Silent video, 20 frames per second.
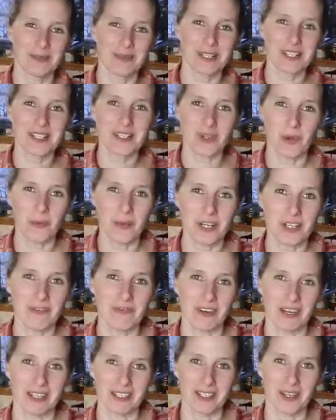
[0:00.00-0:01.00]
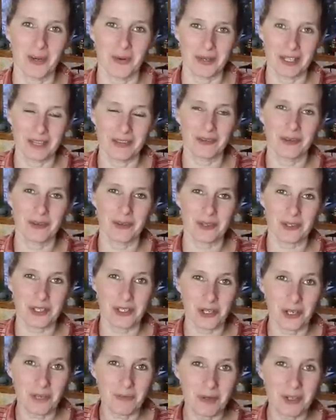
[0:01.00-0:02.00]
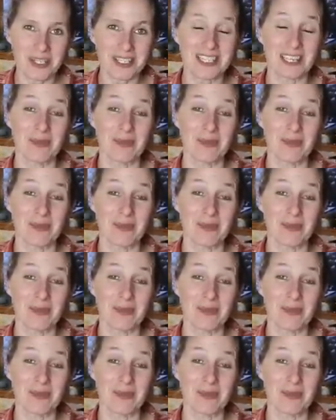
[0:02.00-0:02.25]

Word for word: It was so much fun going through those cookbooks